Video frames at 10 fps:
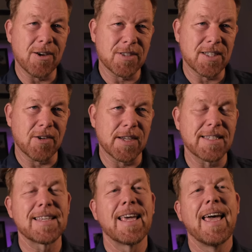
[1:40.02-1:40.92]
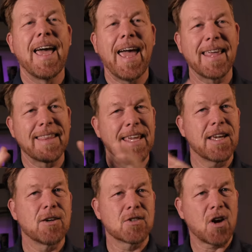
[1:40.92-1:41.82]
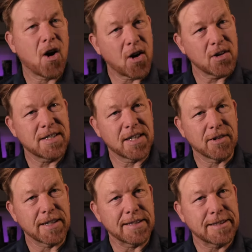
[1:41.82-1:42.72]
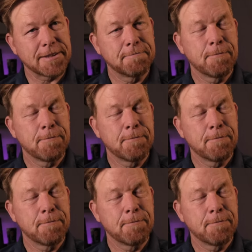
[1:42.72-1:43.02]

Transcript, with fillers: O S series and the E O S R series.